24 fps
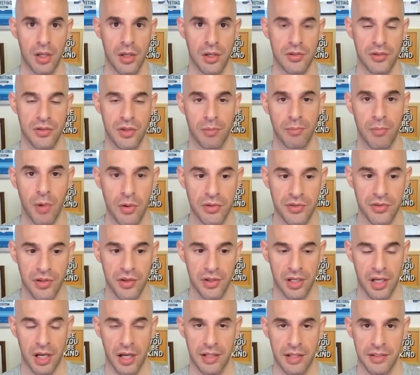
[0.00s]
So most of the
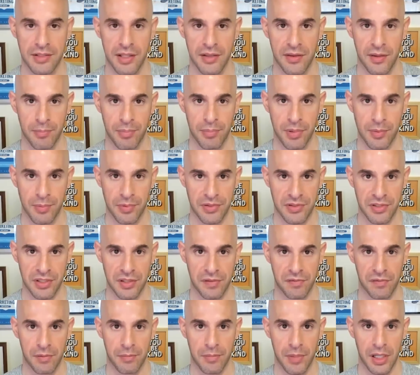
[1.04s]
content that people see
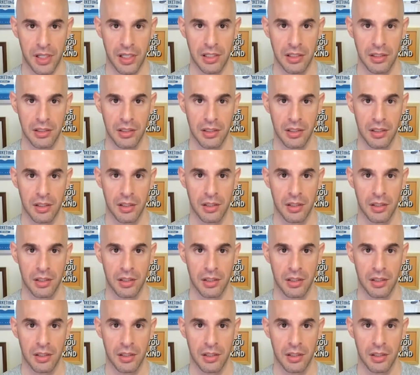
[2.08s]
from me,